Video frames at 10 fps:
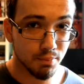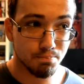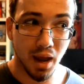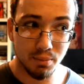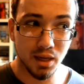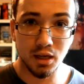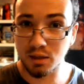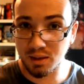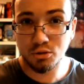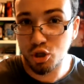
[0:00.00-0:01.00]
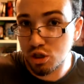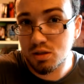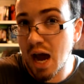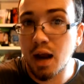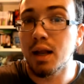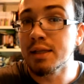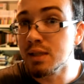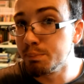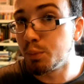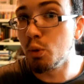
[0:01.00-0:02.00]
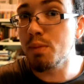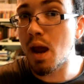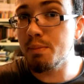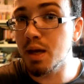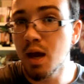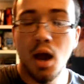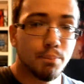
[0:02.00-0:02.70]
maybe just kind of like Dimple, maybe,